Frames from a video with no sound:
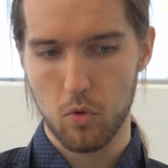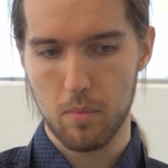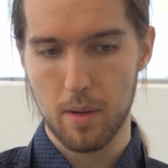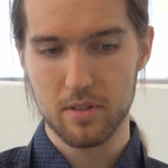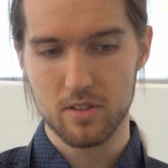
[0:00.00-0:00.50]

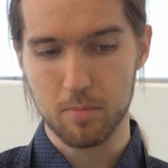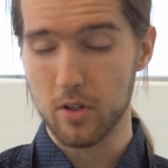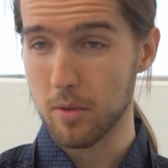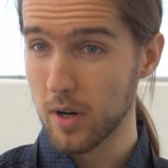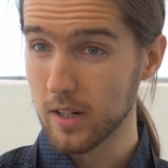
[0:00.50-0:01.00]
my business
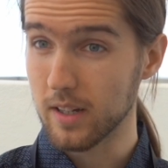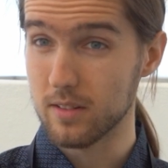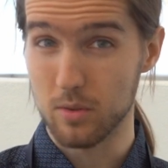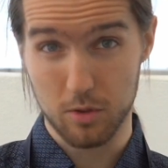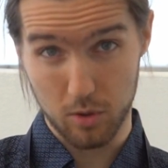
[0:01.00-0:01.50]
partner
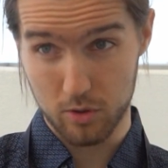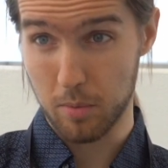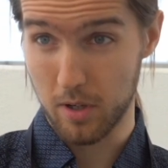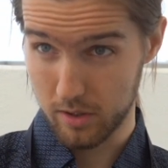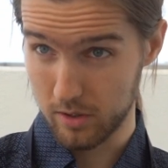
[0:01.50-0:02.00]
Marcus, who's also
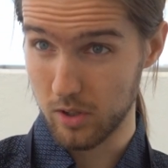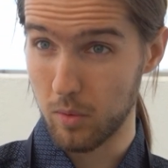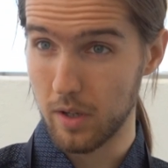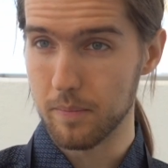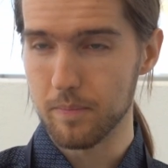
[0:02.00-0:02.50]
part of
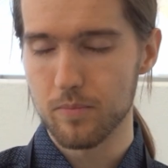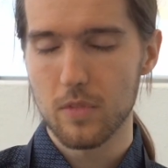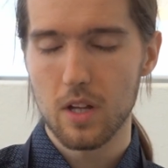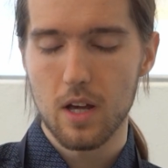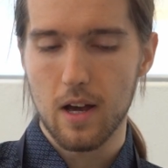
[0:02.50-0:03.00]

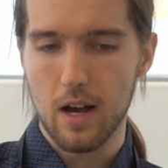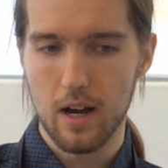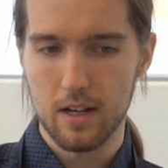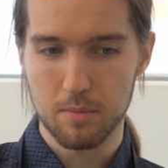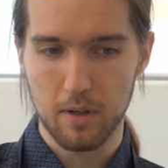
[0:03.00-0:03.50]

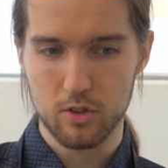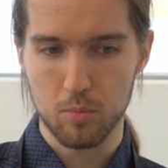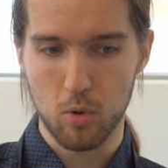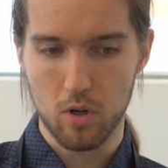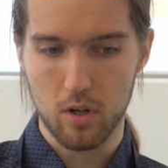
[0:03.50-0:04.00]
CLIO.1, is much
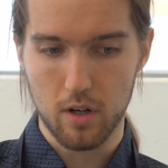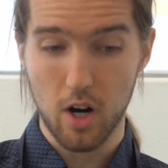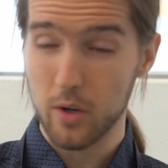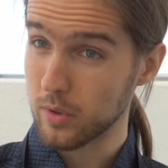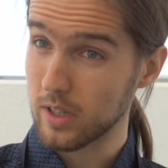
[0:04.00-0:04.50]
more a
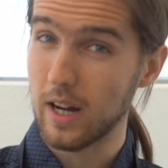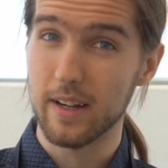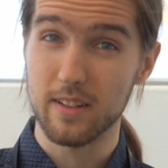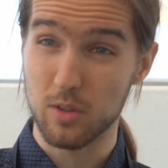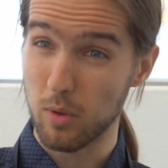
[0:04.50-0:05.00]
hardware guy
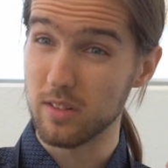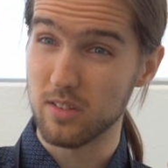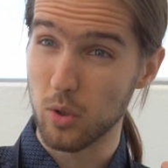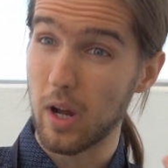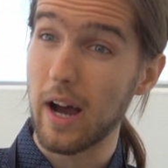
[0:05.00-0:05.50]
because he runs
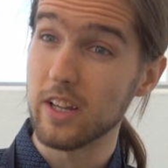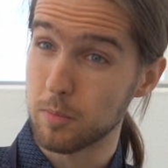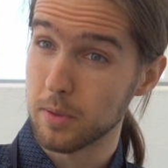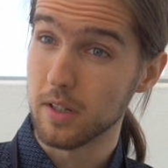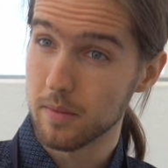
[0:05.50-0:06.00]
his own
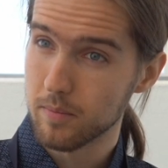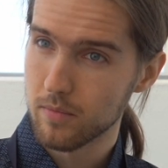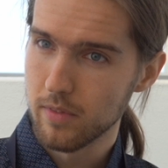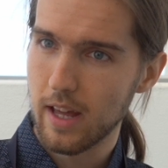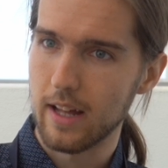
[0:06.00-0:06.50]
ISP.
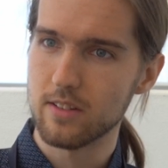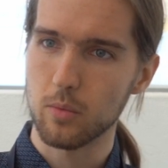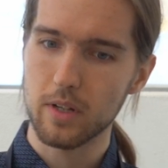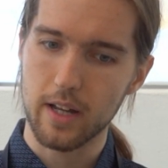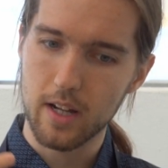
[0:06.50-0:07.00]
And so
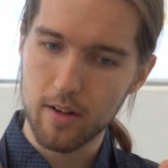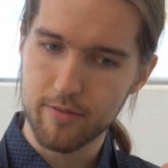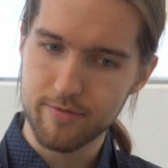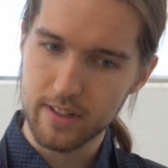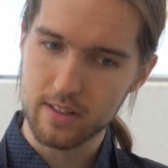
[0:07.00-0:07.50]
we kind of
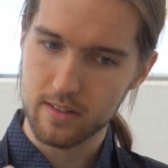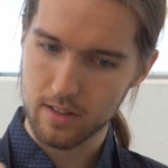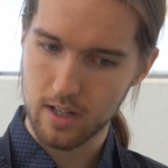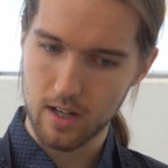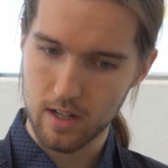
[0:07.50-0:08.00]
fit
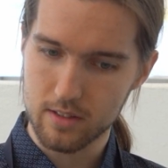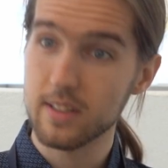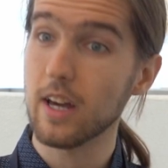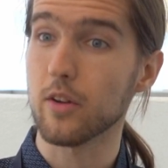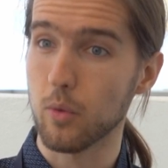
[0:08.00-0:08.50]

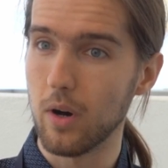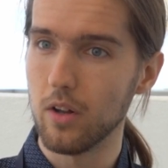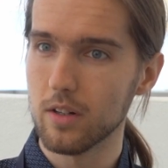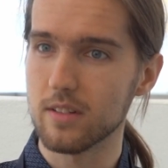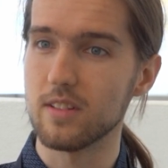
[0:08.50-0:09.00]
together
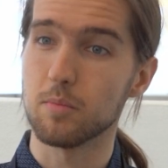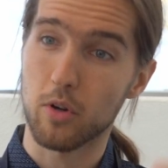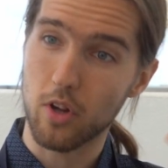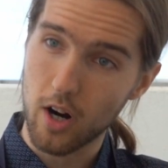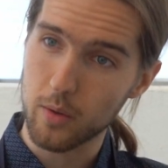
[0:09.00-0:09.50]
well because he's
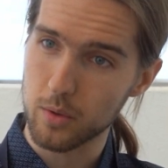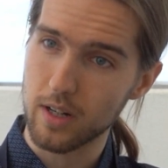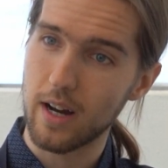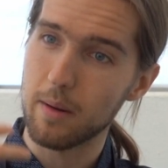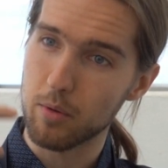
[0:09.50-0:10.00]
more the hardware
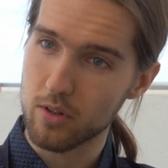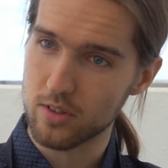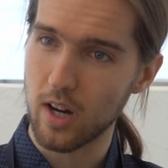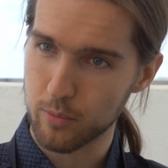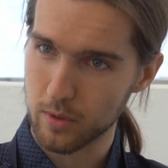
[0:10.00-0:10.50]
guy and more the
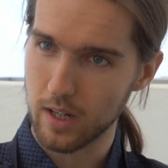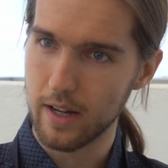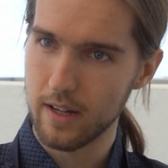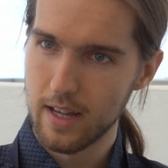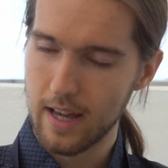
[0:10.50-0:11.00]
software
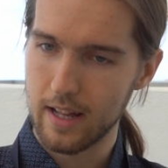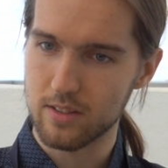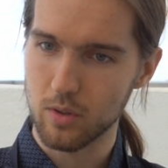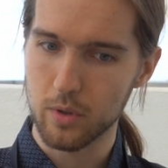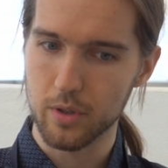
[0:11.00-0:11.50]
guy. And
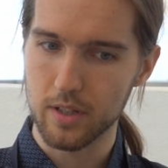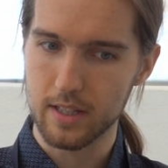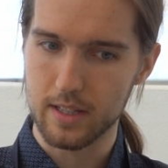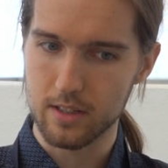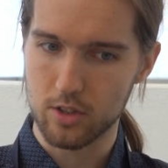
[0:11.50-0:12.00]
so we really
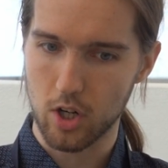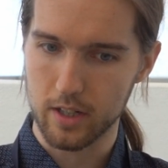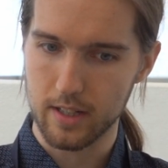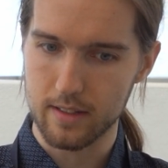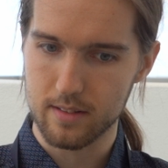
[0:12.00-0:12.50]
can
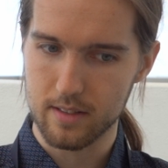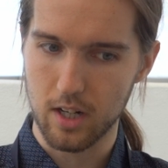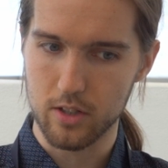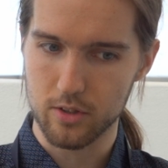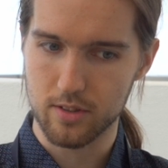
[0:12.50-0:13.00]
target and
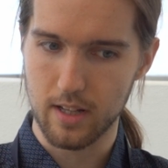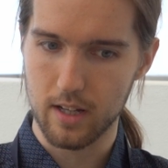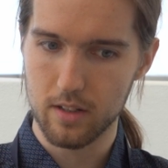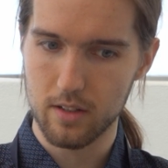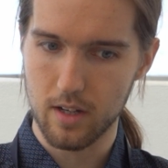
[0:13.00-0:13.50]

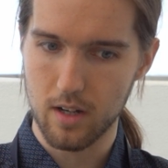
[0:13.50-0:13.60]
understand